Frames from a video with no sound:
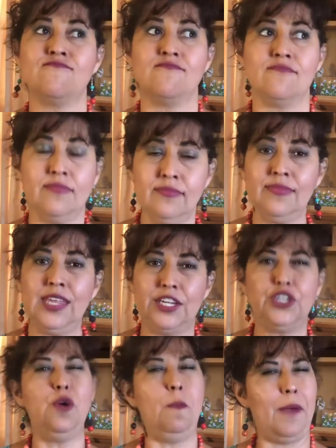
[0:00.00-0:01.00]

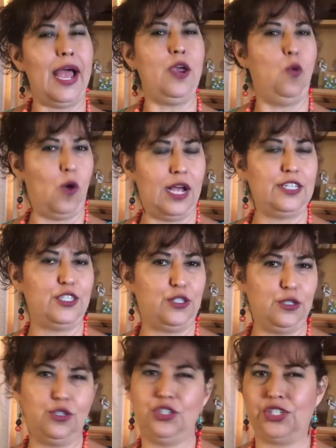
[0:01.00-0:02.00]
you might want
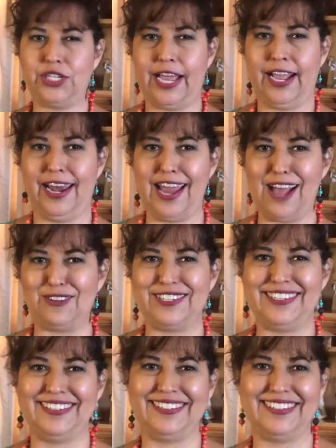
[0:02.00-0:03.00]
to check it
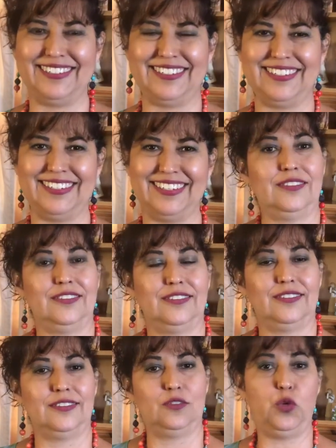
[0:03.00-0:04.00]
out.
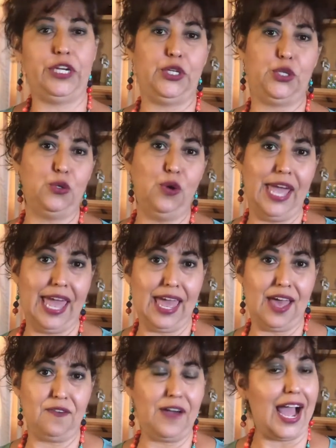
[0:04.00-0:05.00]
We do
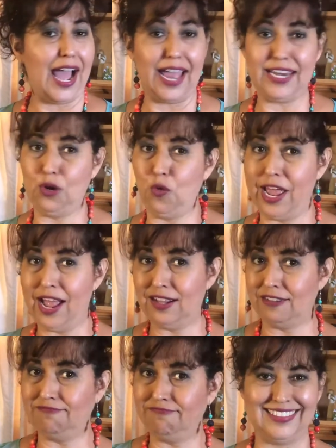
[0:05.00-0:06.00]
have
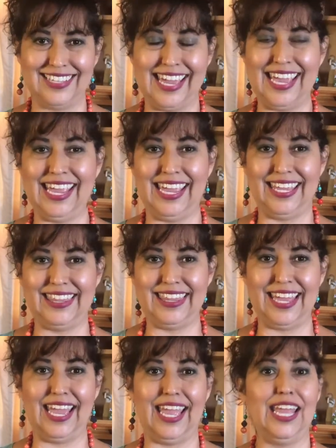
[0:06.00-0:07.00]
Honeywell in
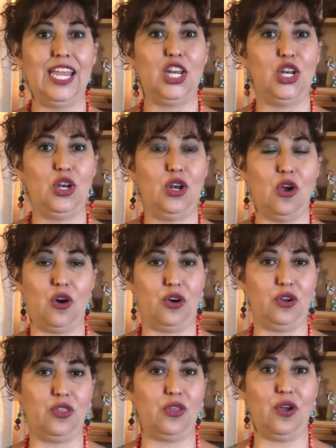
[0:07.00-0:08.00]
the
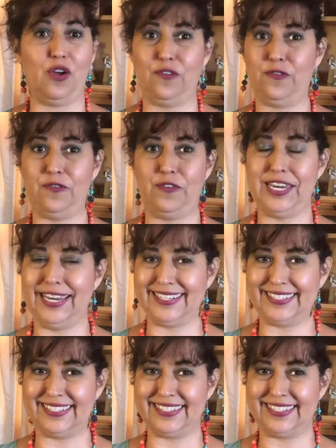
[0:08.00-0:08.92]
north of Phoenix.